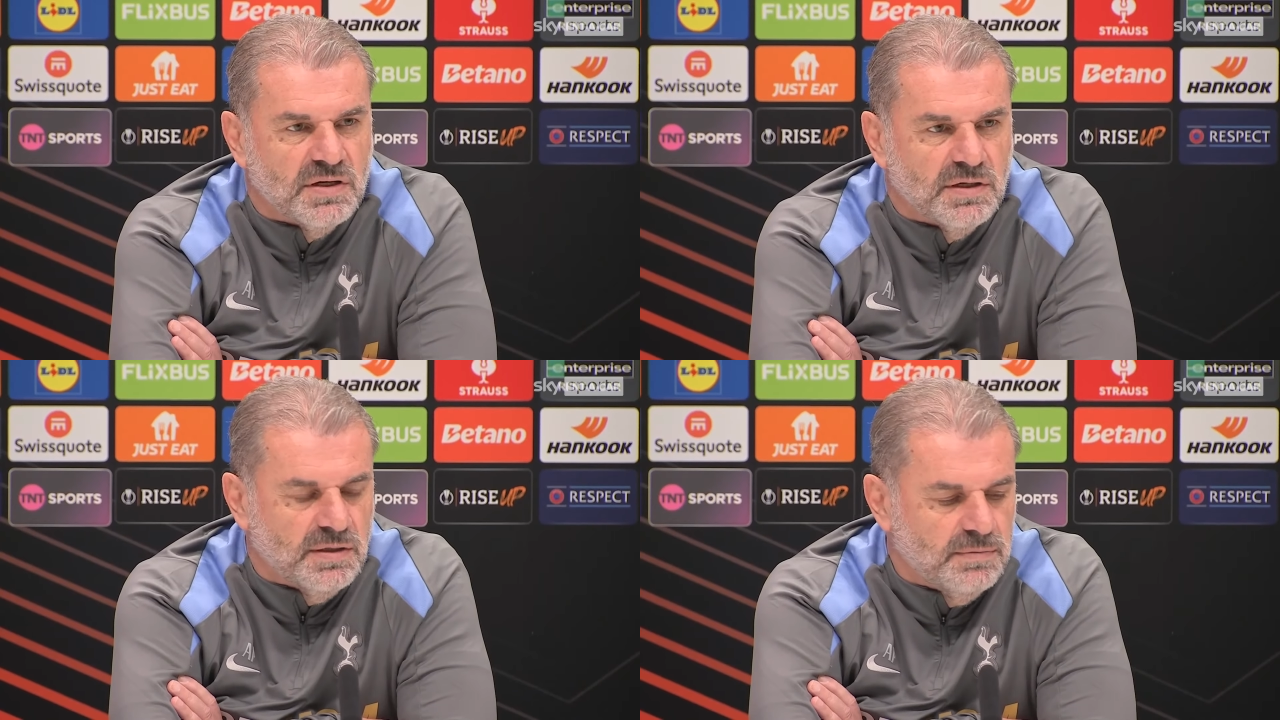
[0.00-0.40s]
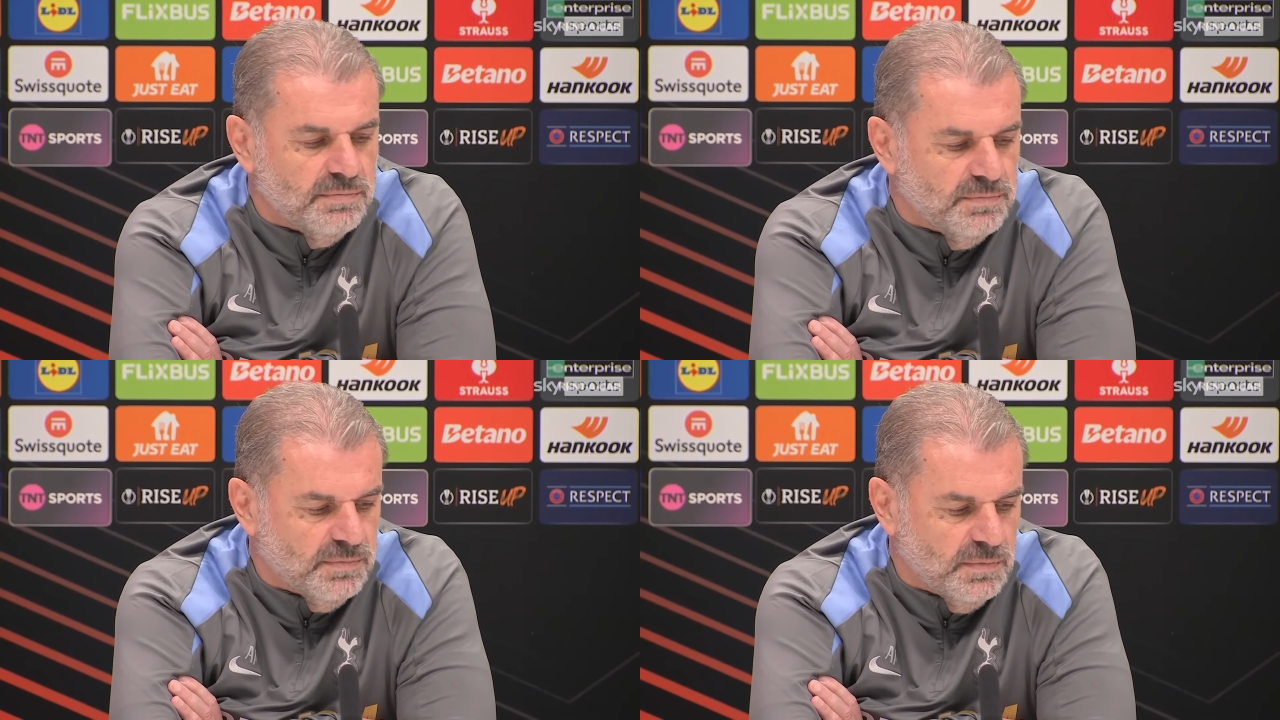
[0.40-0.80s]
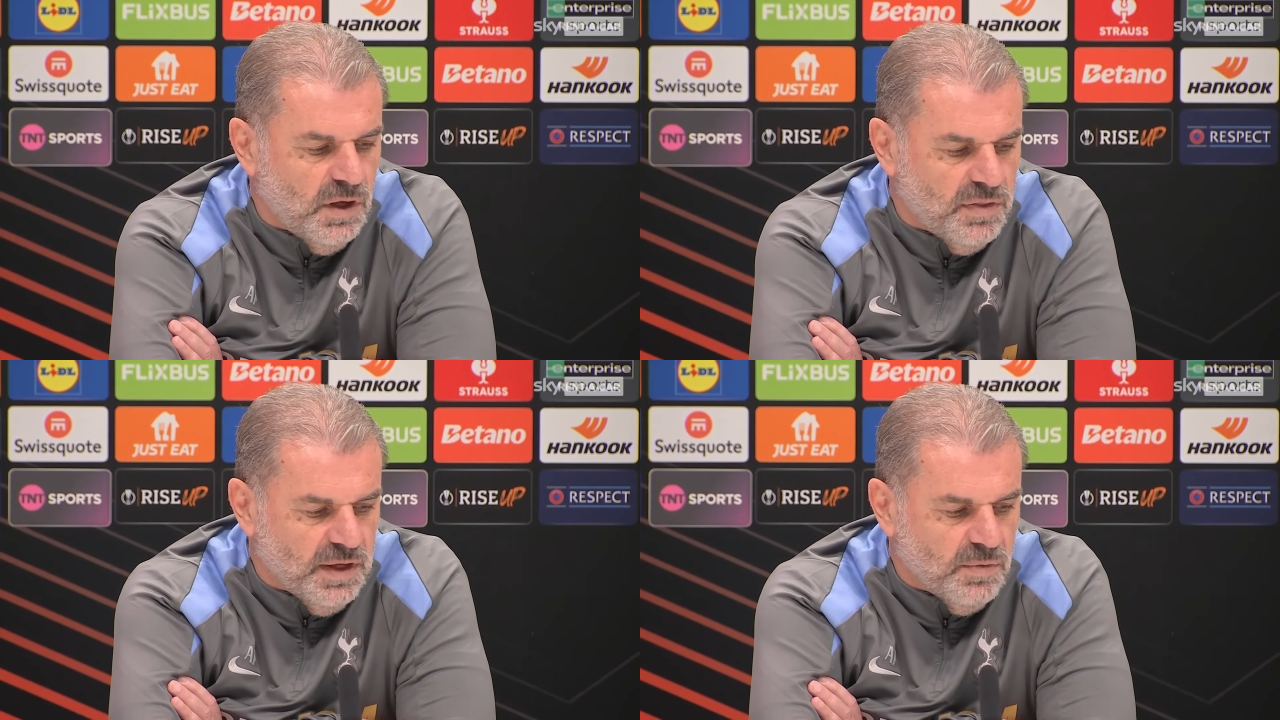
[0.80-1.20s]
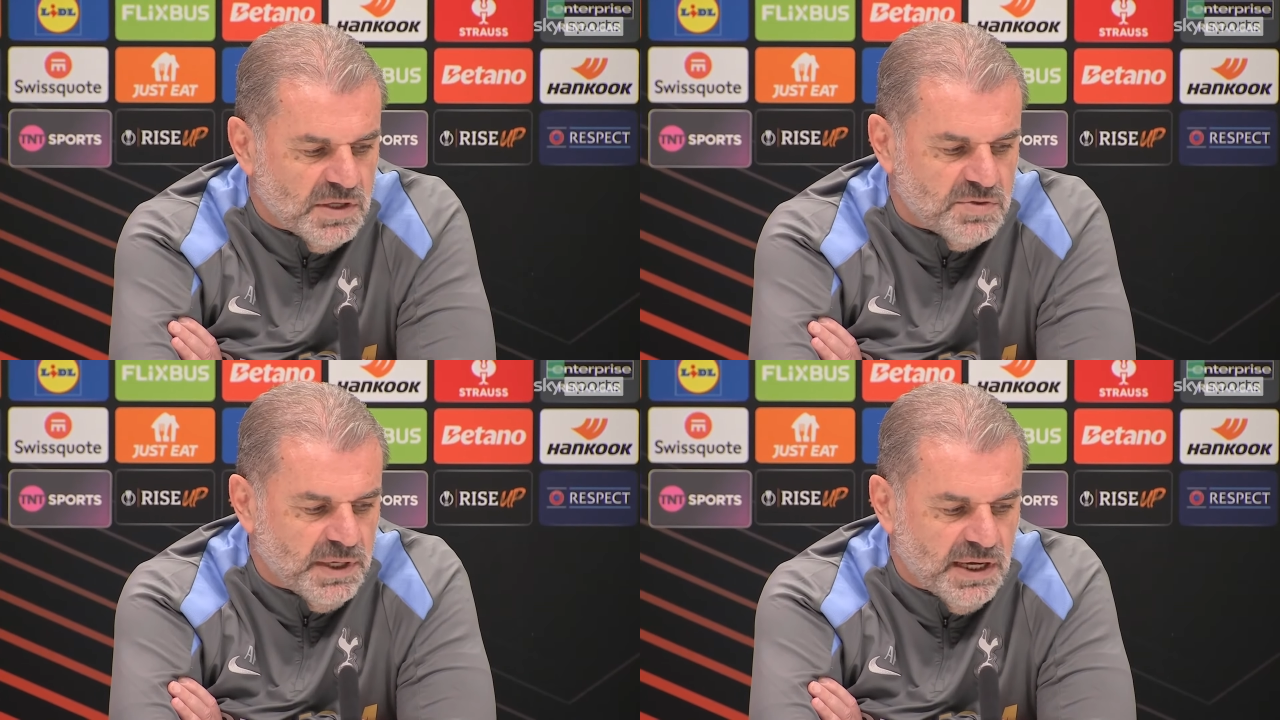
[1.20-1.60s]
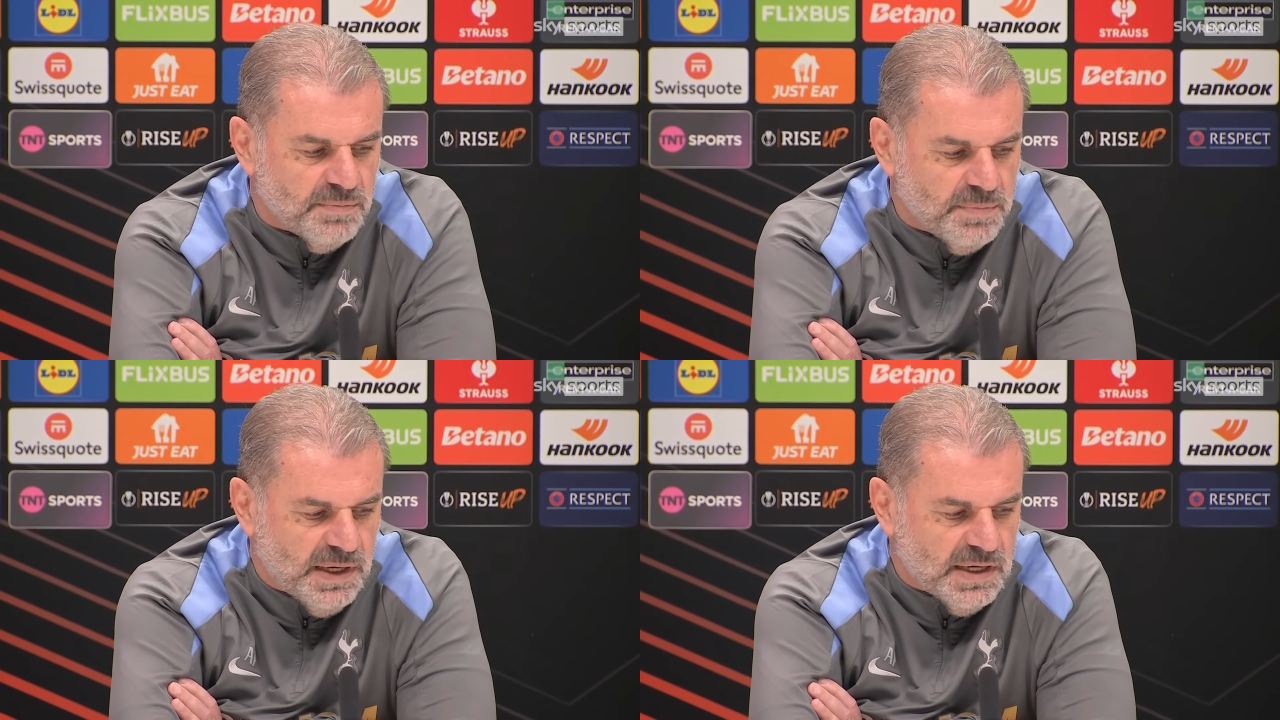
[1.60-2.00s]
Um, I think once we
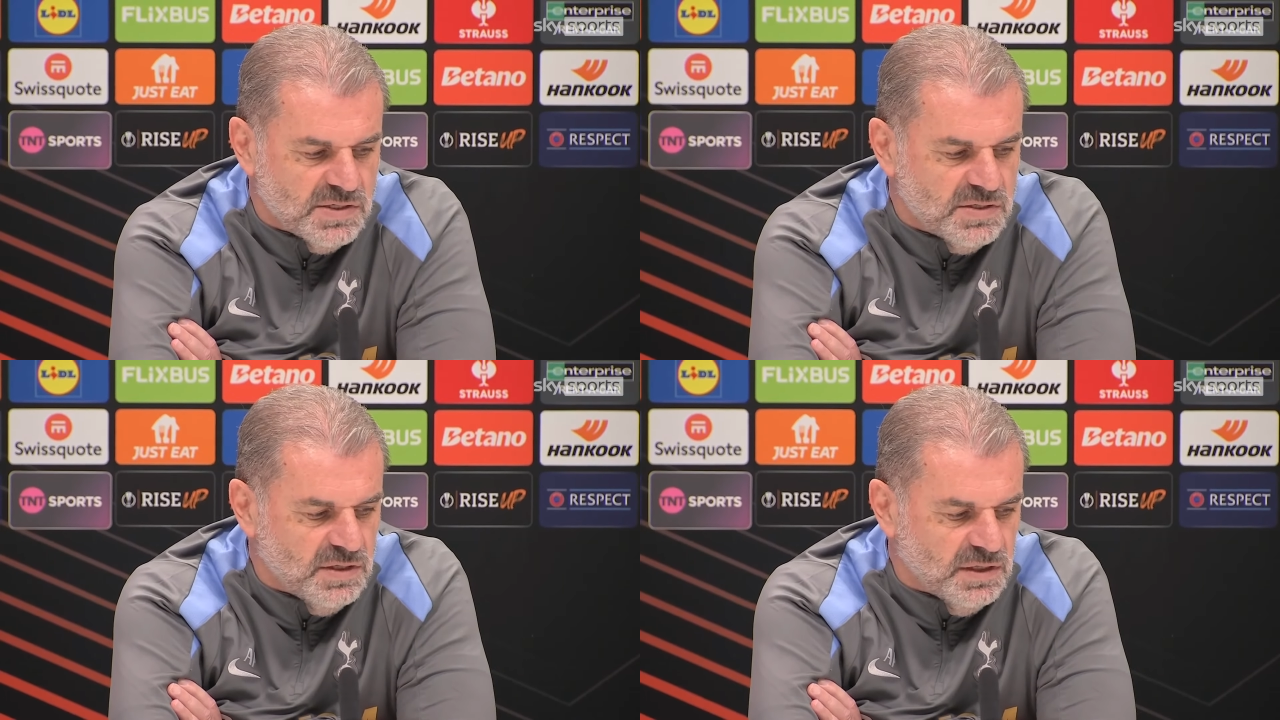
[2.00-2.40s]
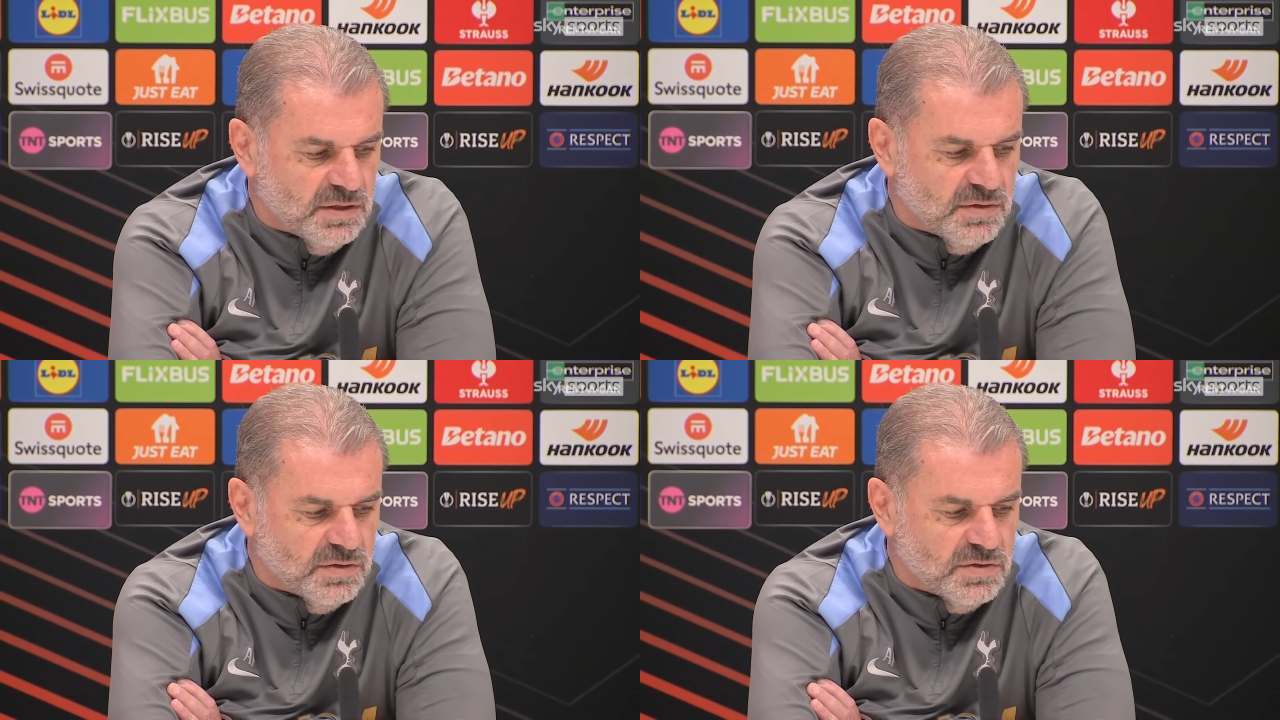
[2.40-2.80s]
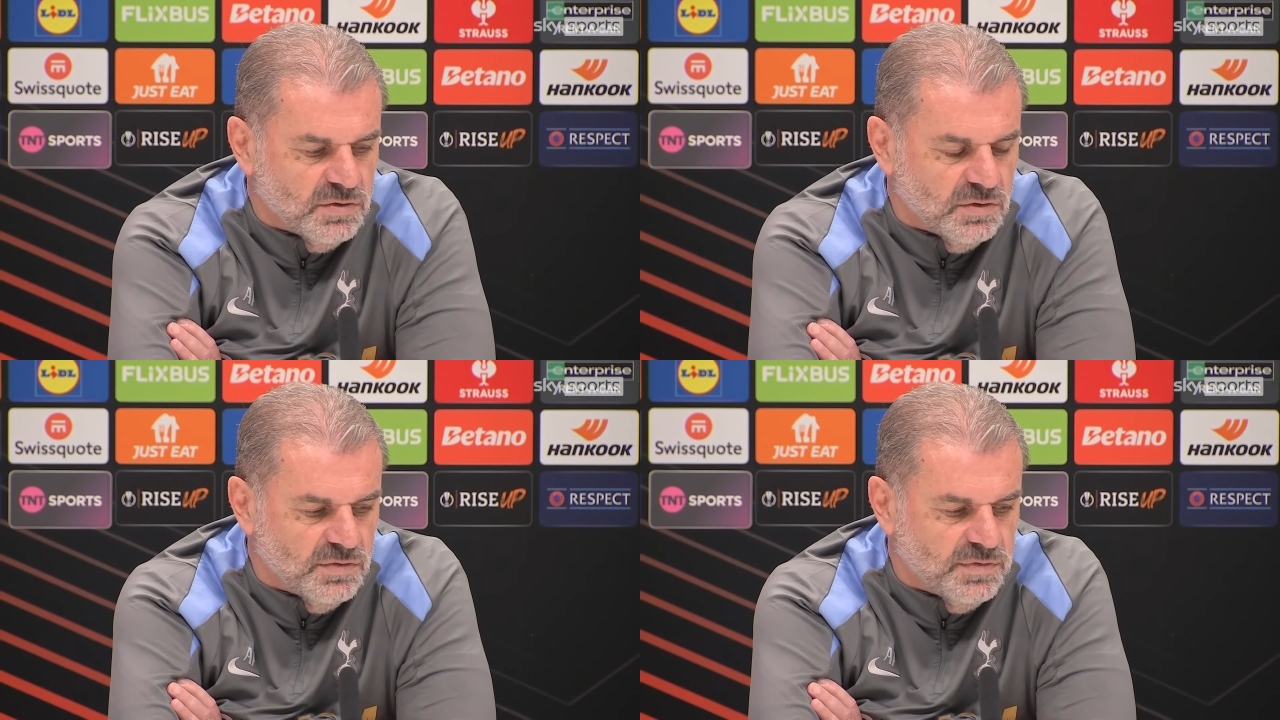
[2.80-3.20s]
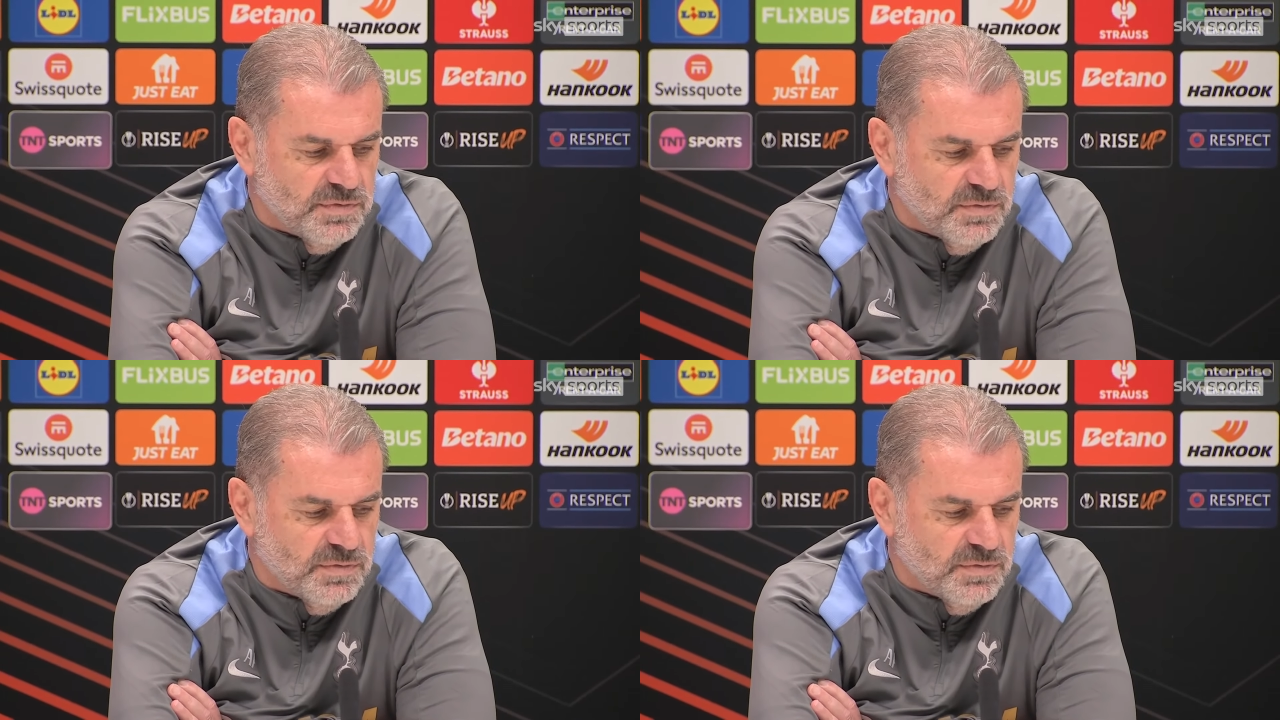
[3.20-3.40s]
get past you know the sort of